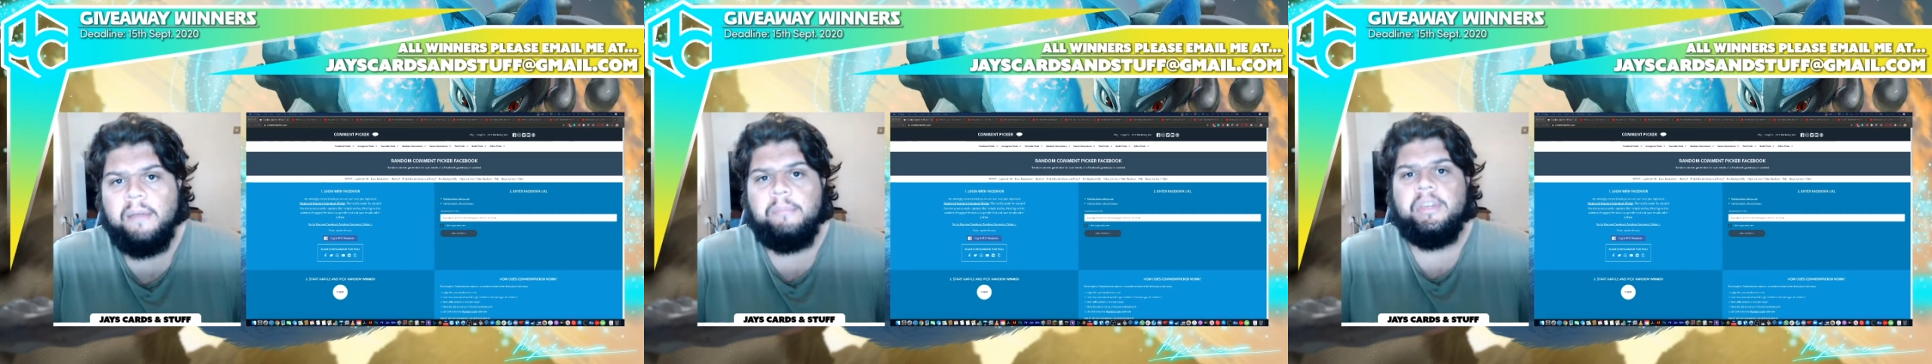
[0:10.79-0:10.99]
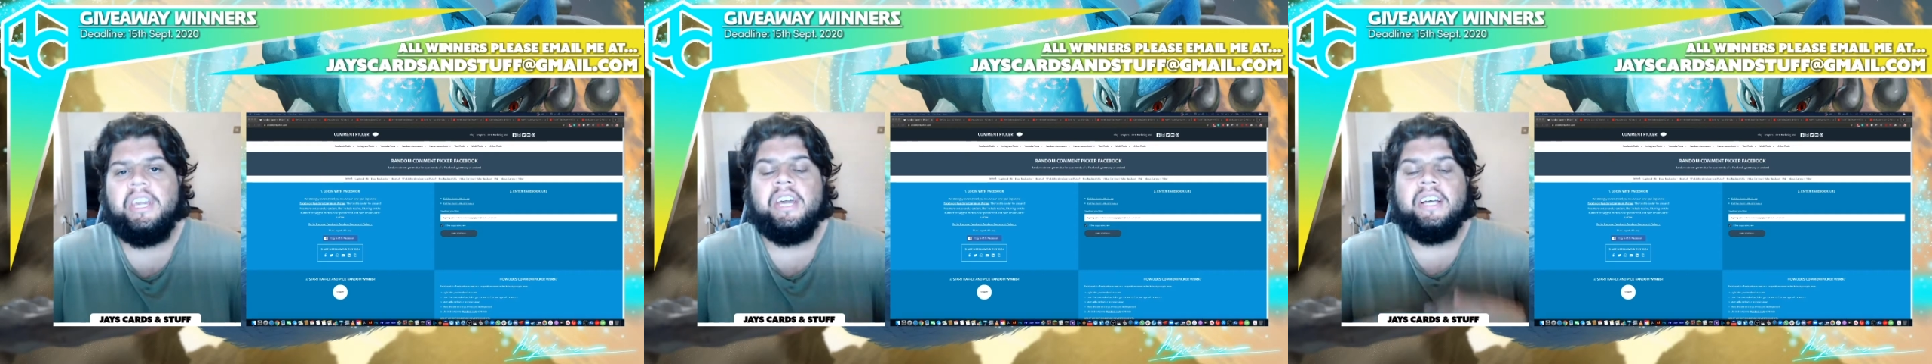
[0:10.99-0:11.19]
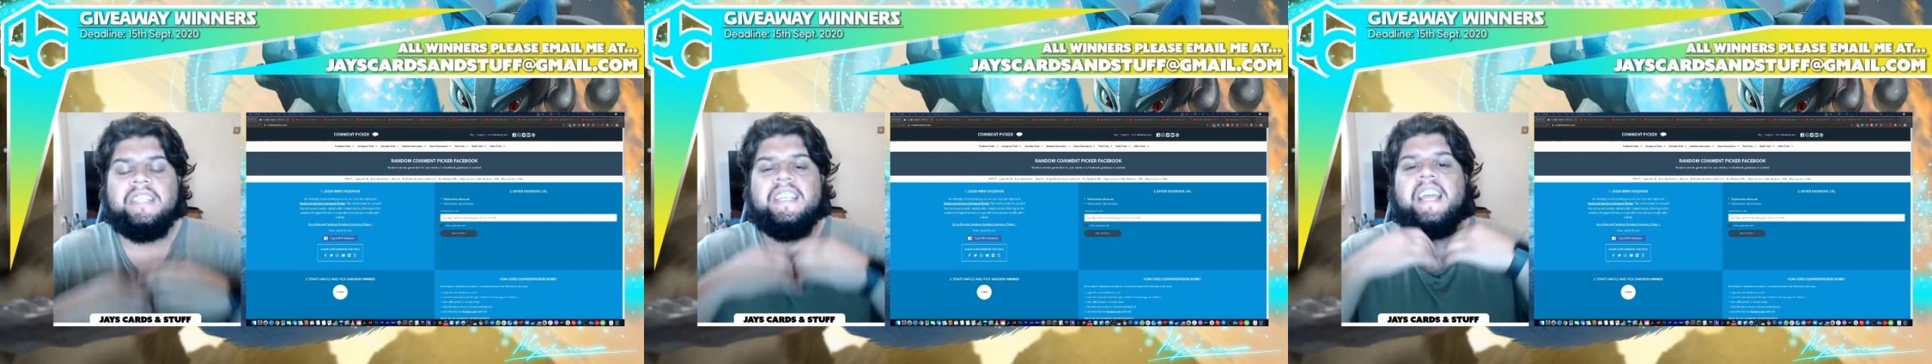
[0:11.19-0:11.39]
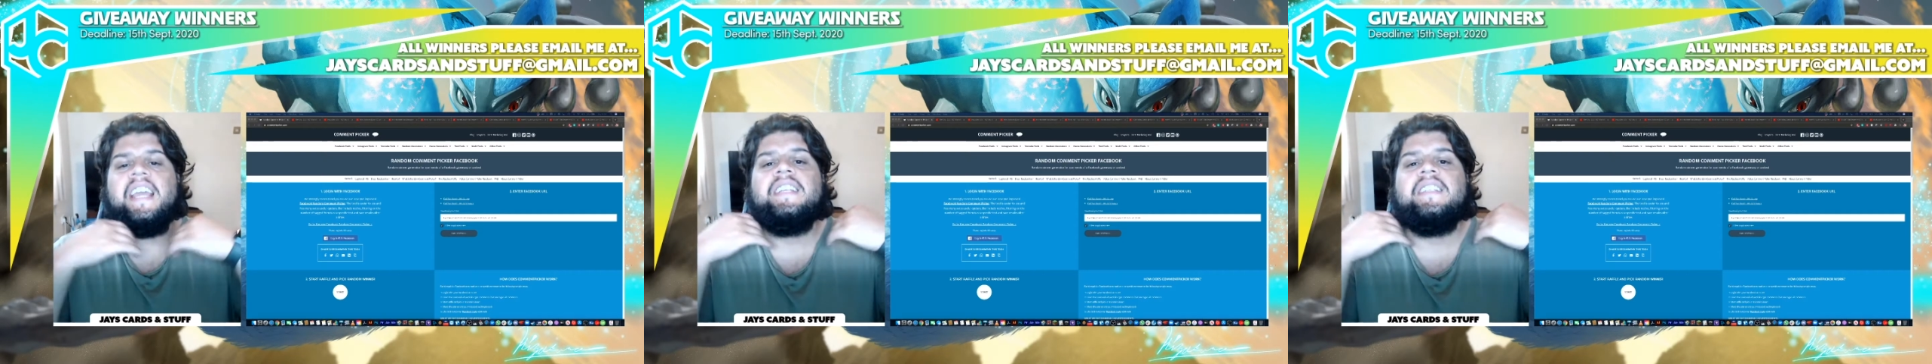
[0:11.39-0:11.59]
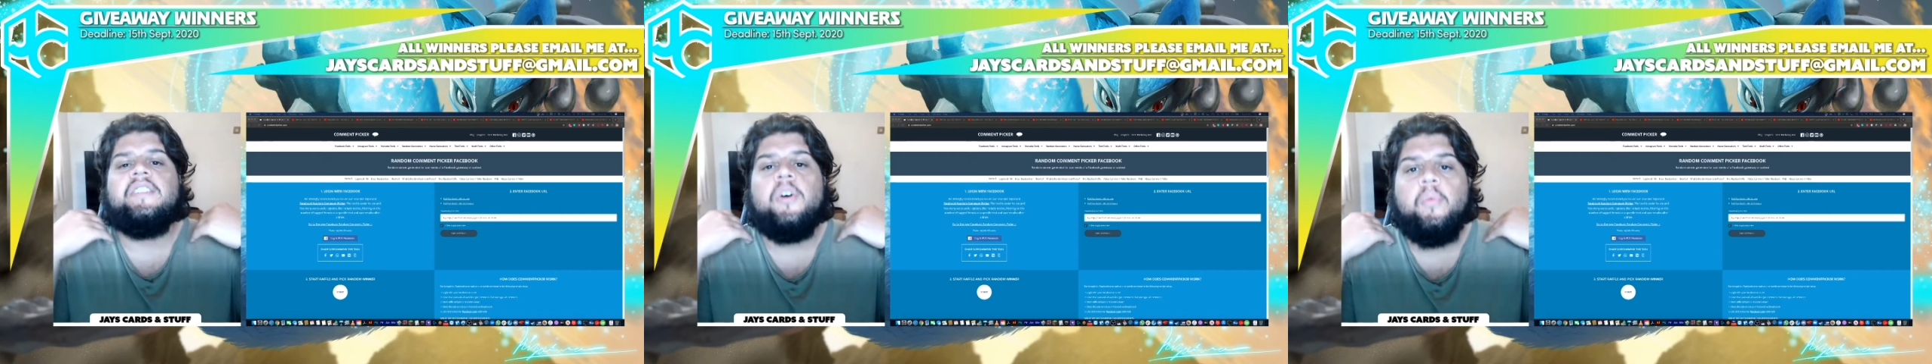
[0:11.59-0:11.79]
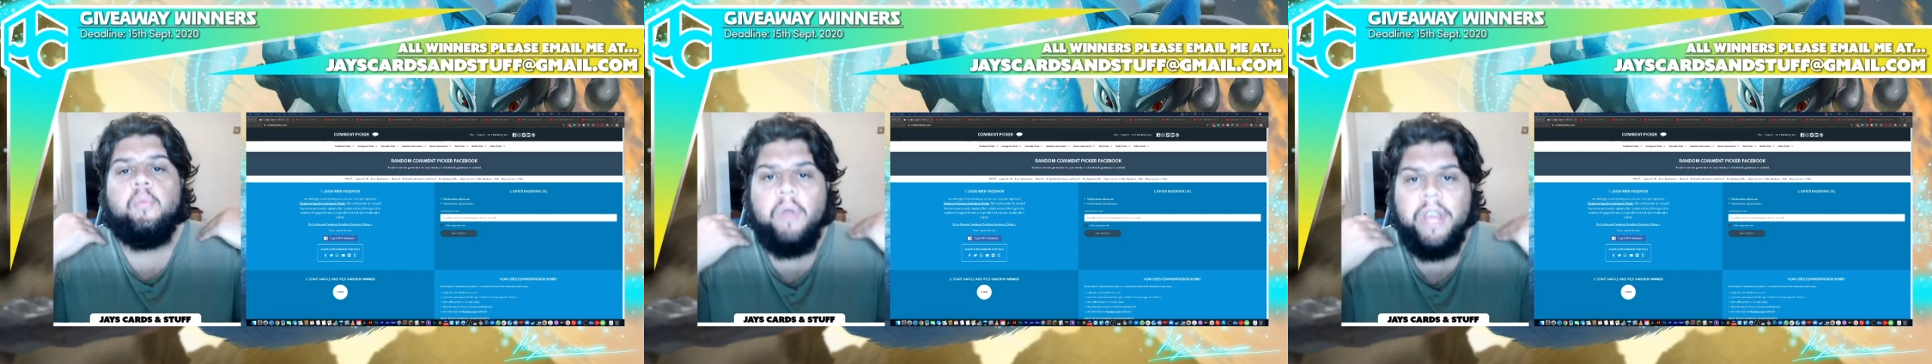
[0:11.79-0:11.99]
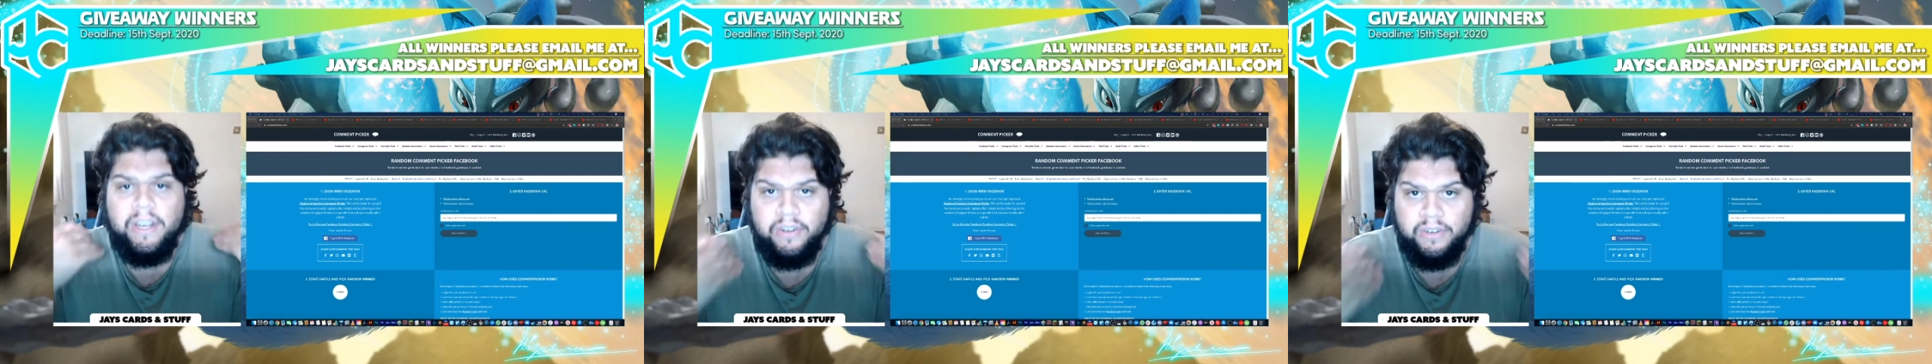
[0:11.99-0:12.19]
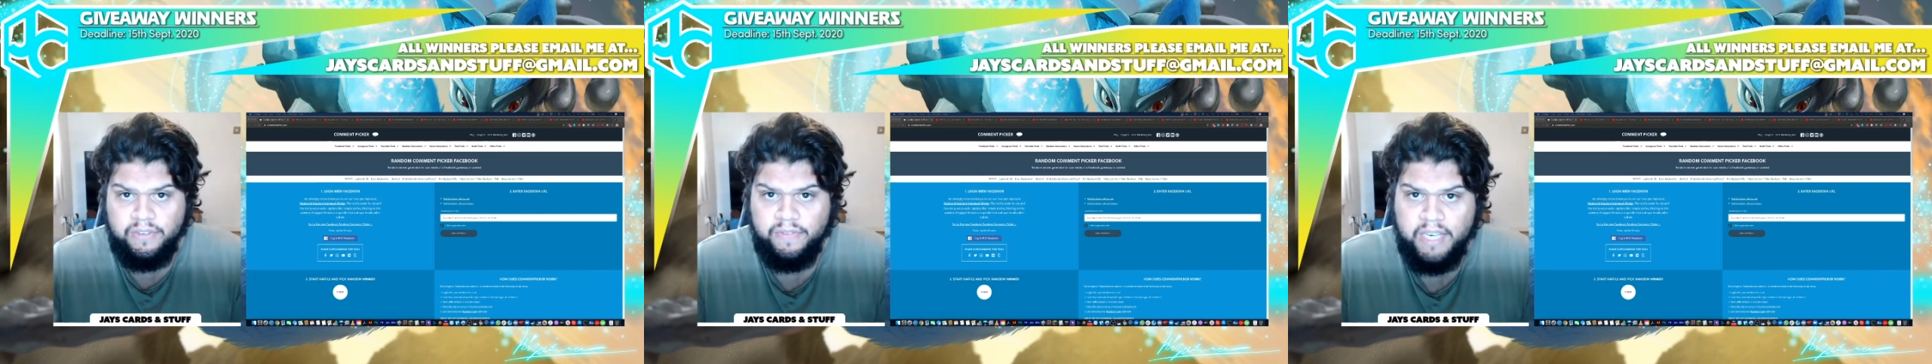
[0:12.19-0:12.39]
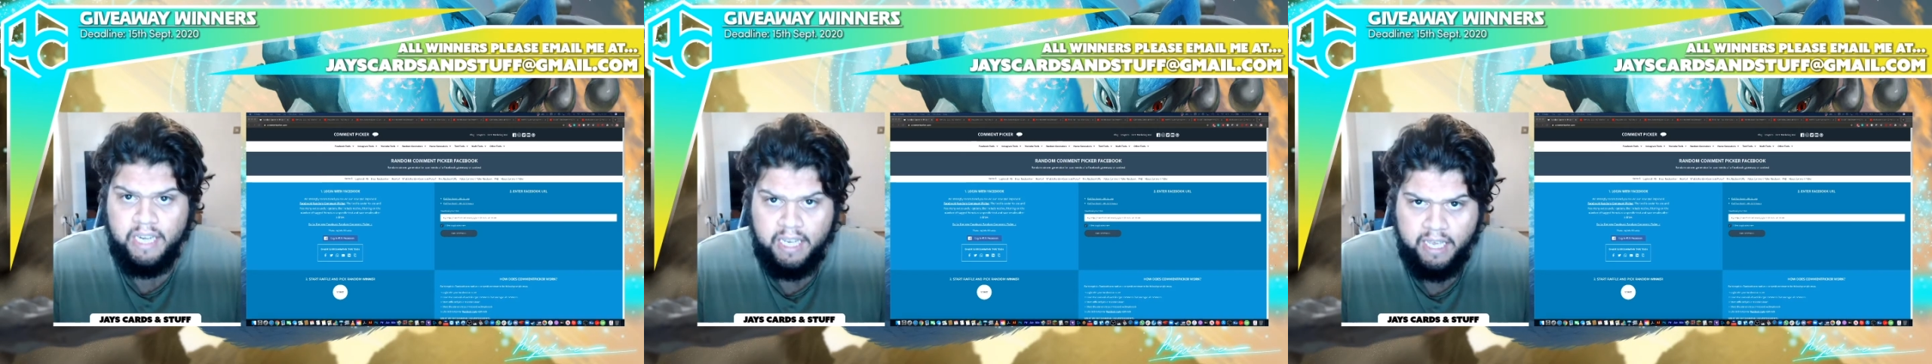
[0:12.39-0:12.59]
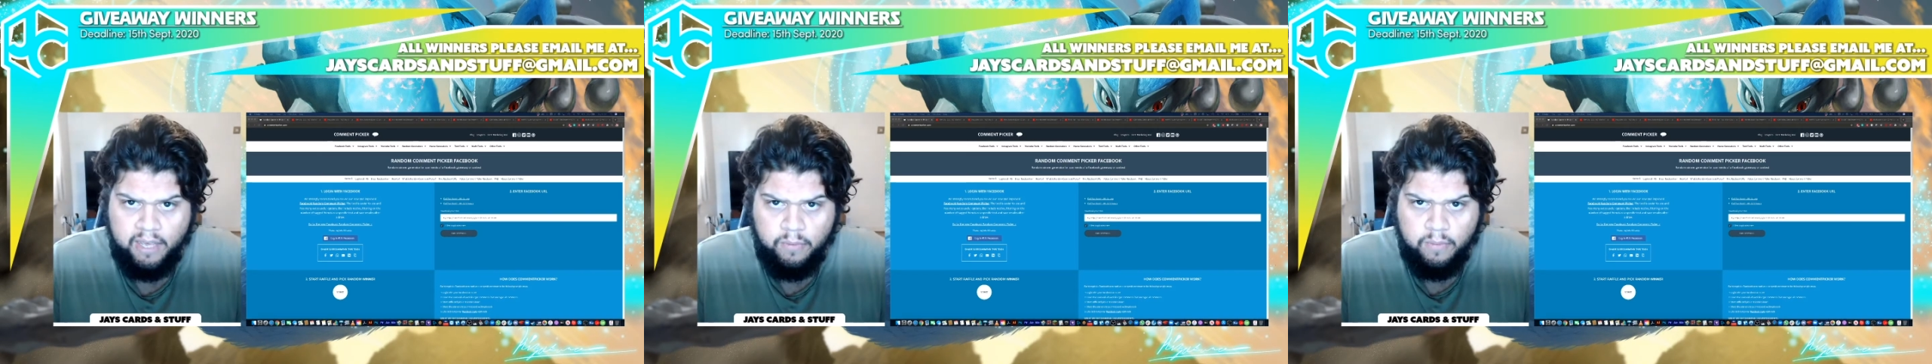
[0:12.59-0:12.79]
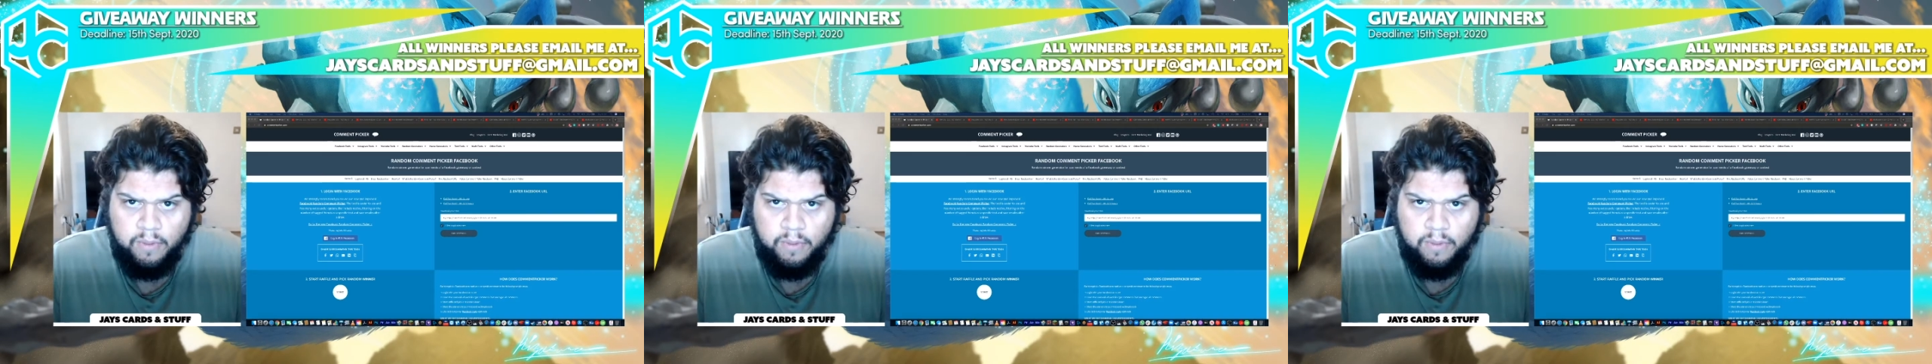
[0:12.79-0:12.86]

because it is the winners video.